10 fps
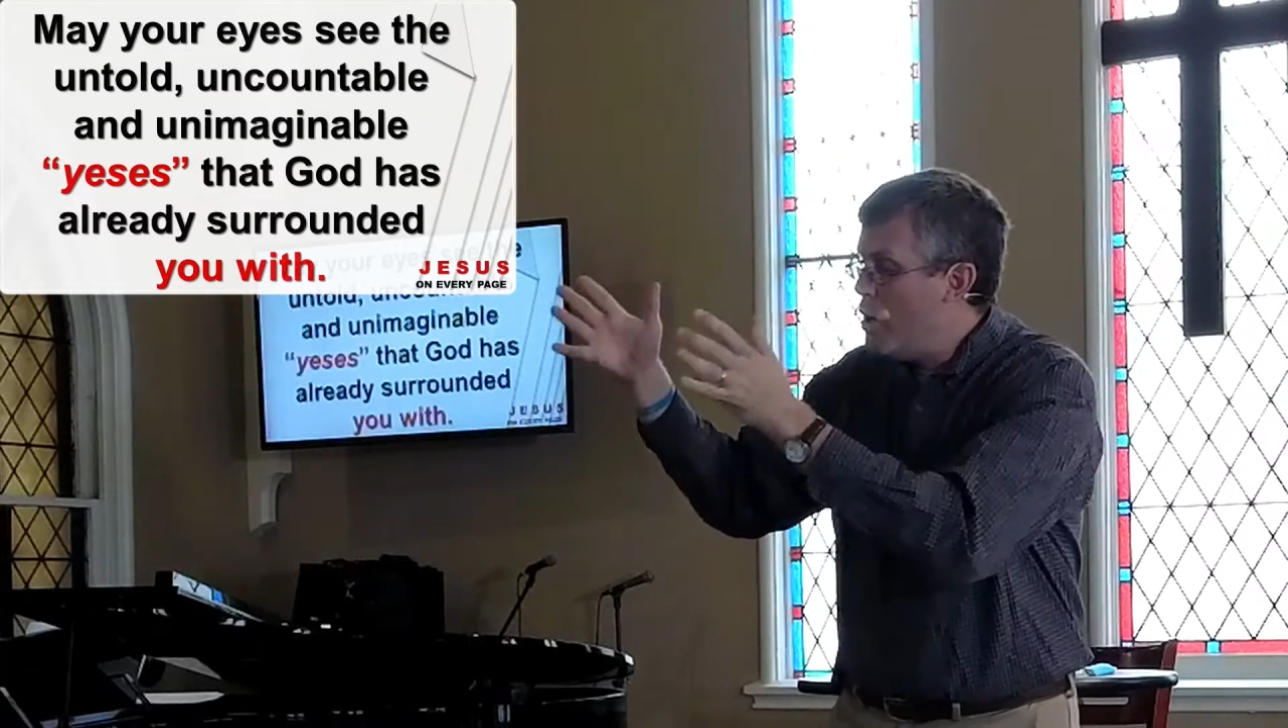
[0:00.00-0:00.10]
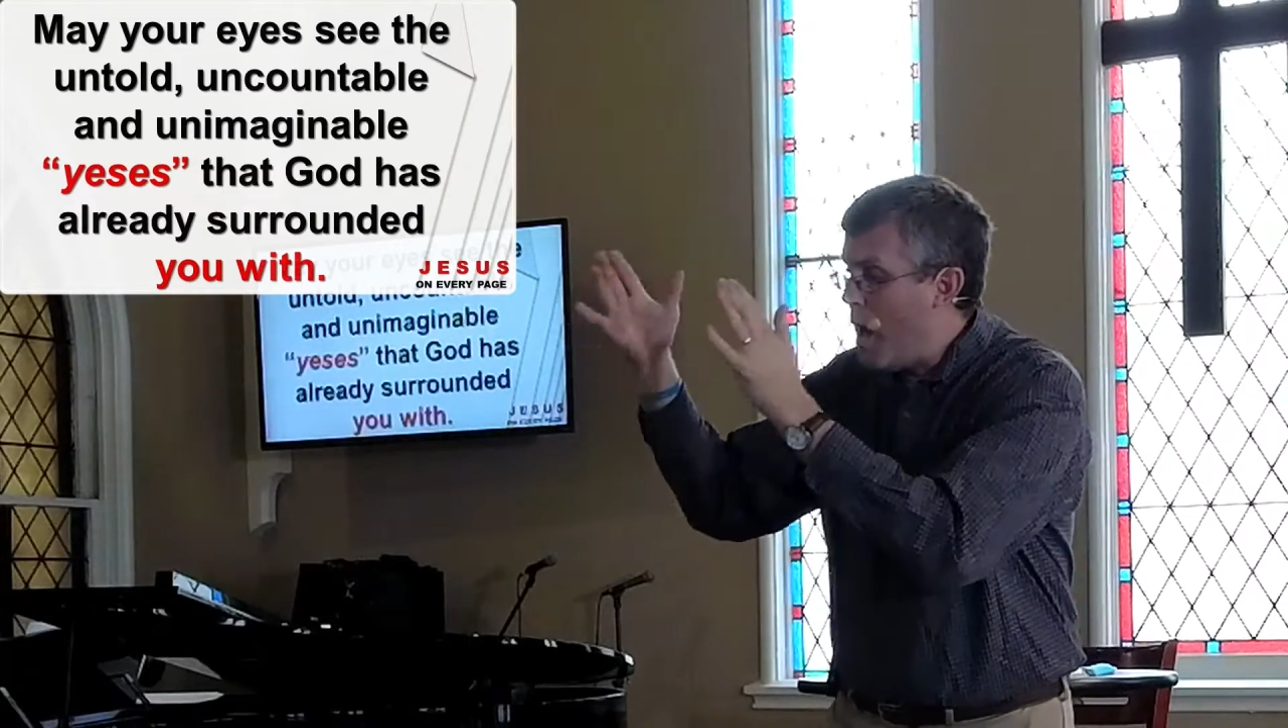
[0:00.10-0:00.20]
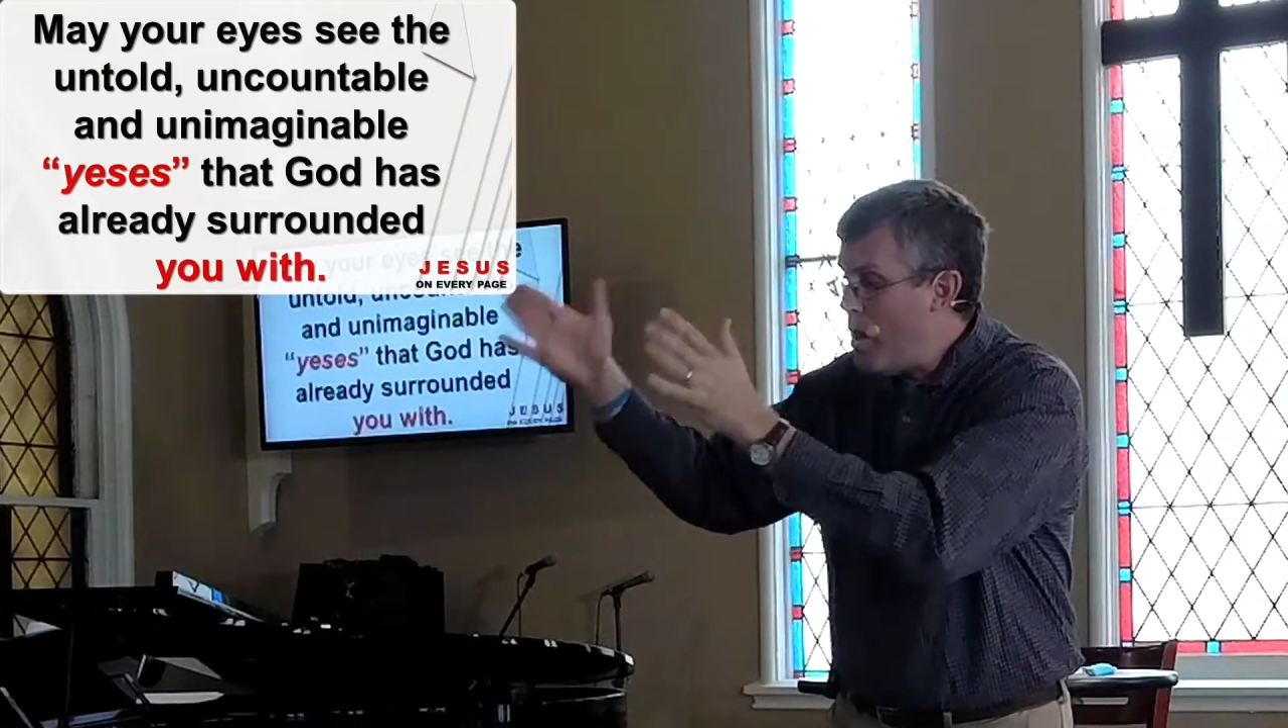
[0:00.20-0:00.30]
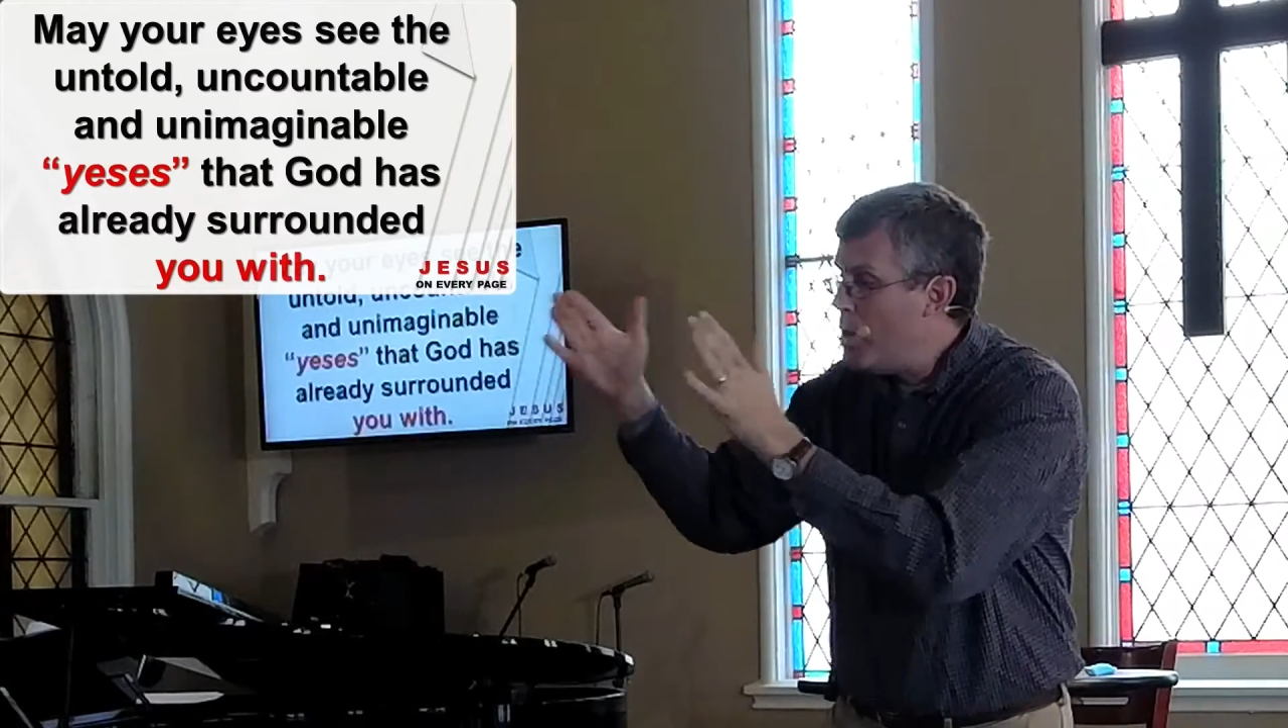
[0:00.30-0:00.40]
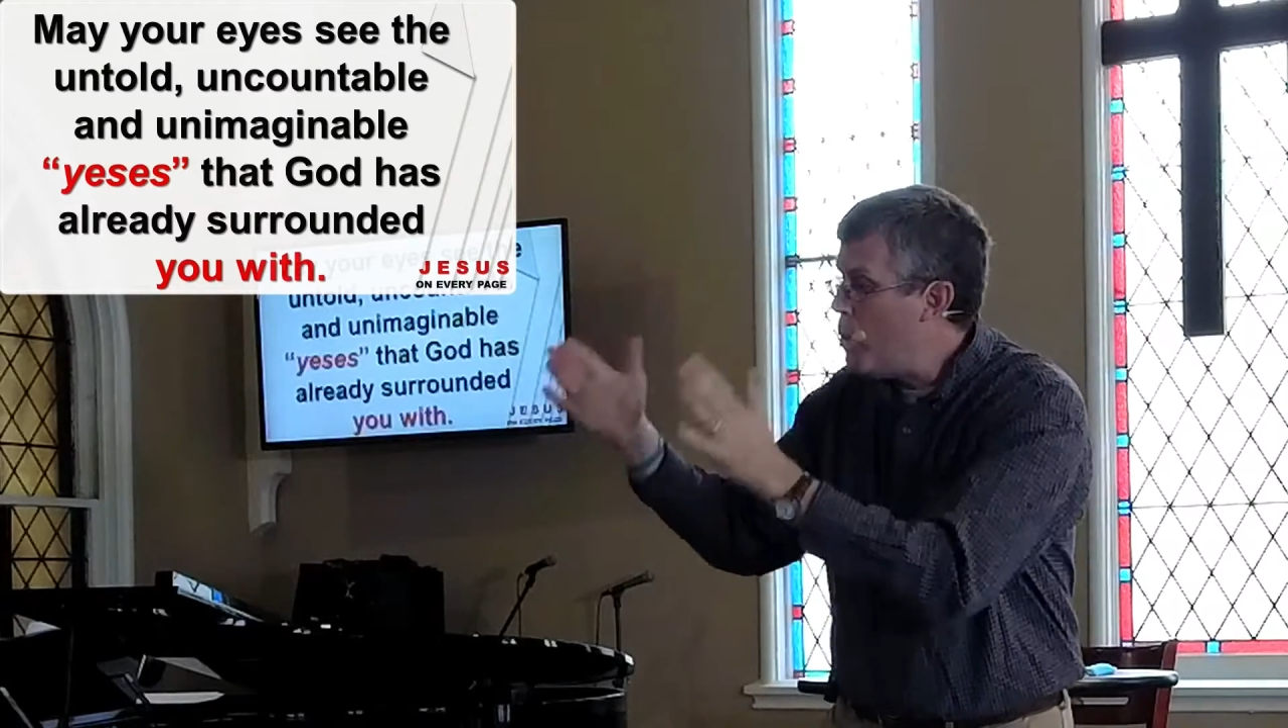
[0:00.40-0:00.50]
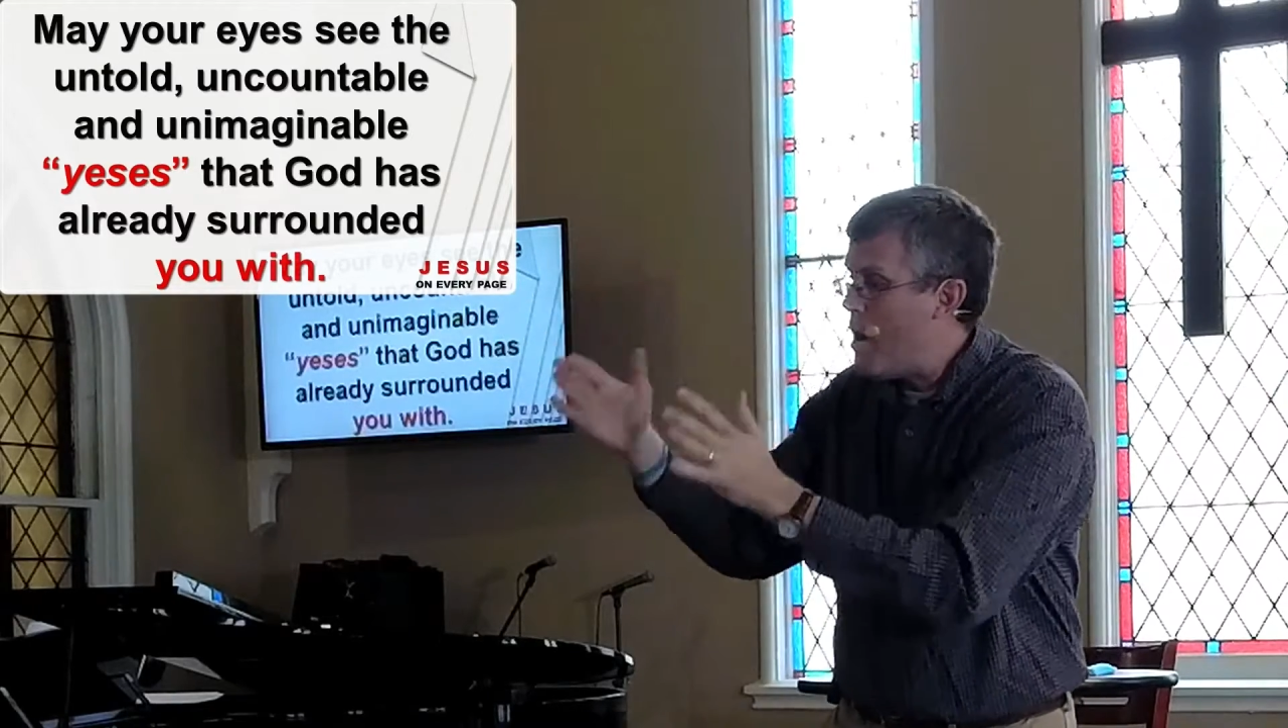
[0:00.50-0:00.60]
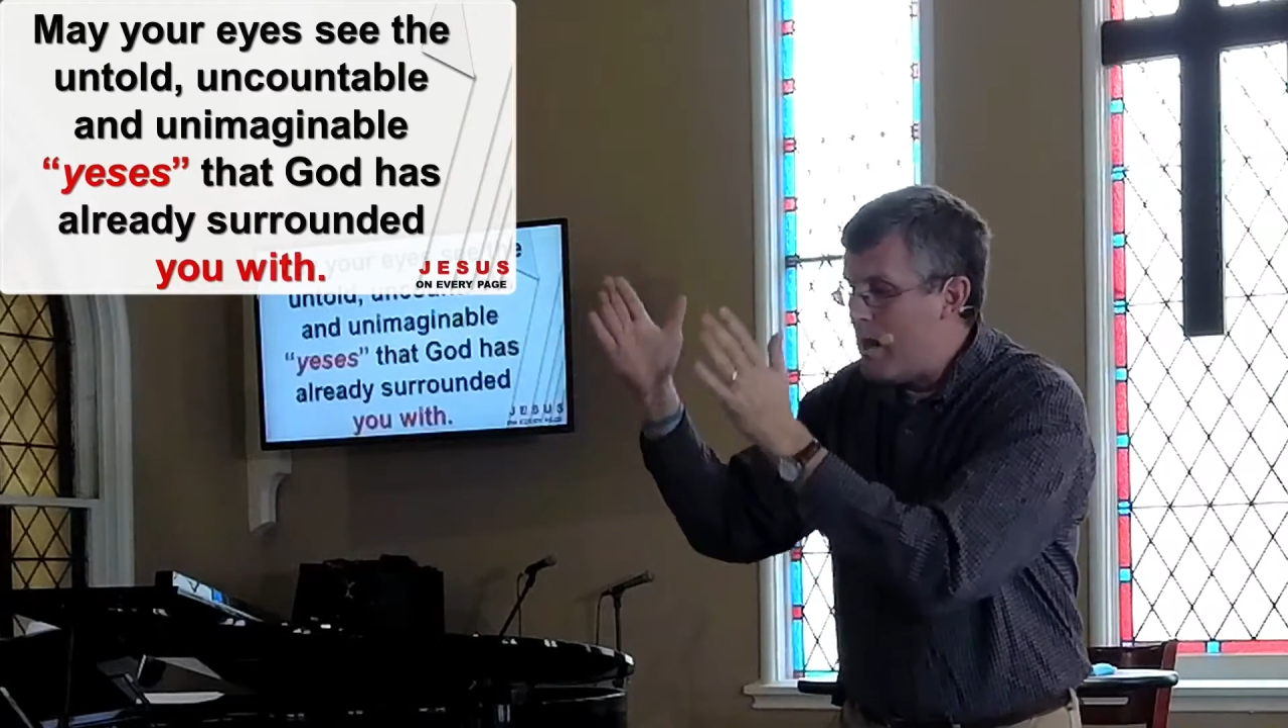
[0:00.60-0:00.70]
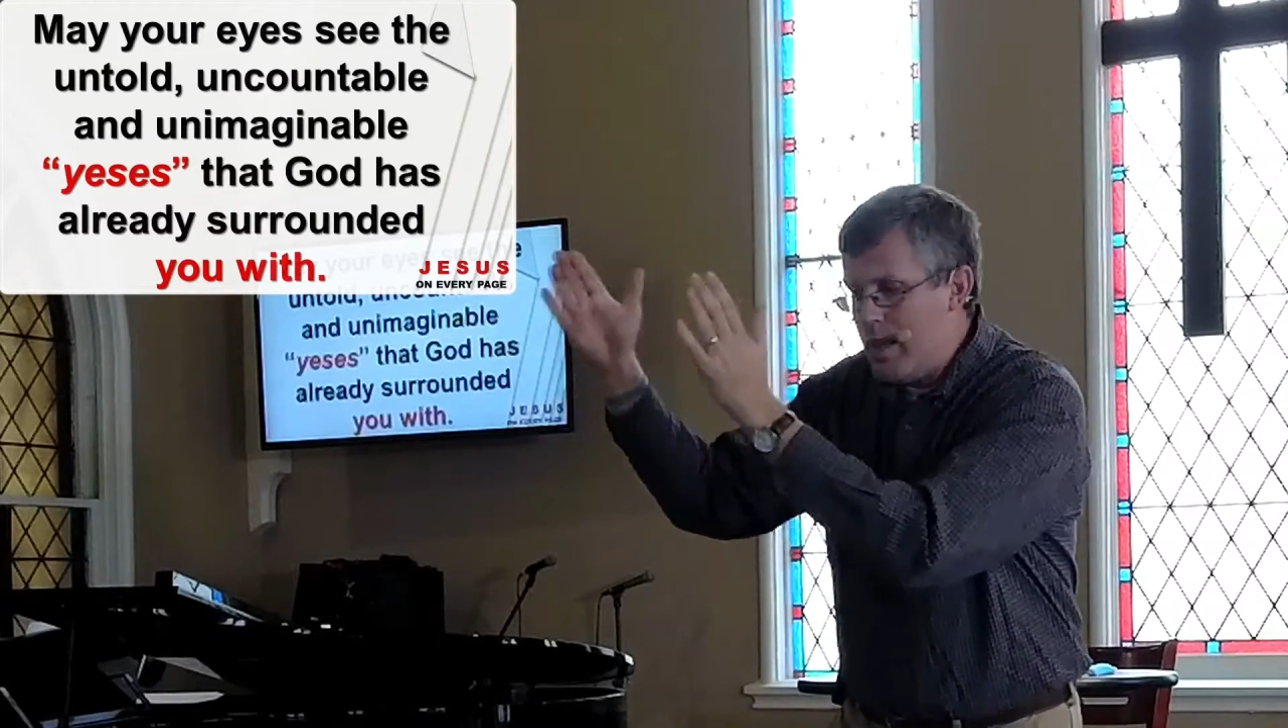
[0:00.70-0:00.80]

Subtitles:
I know you want